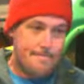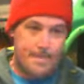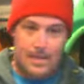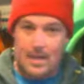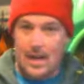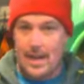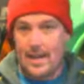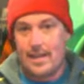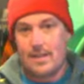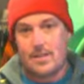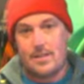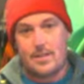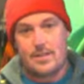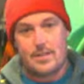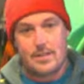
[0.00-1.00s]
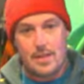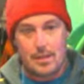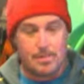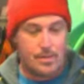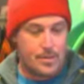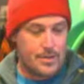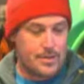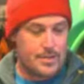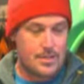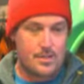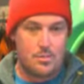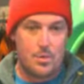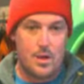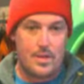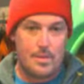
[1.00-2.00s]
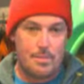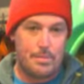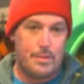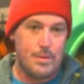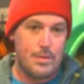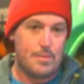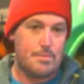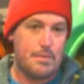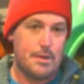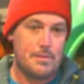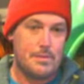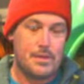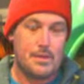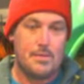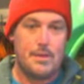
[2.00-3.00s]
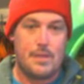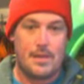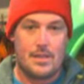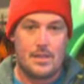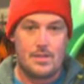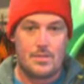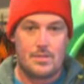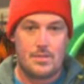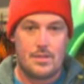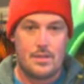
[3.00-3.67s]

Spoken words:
a kayaker, supper. This is one that pretty much anybody can use.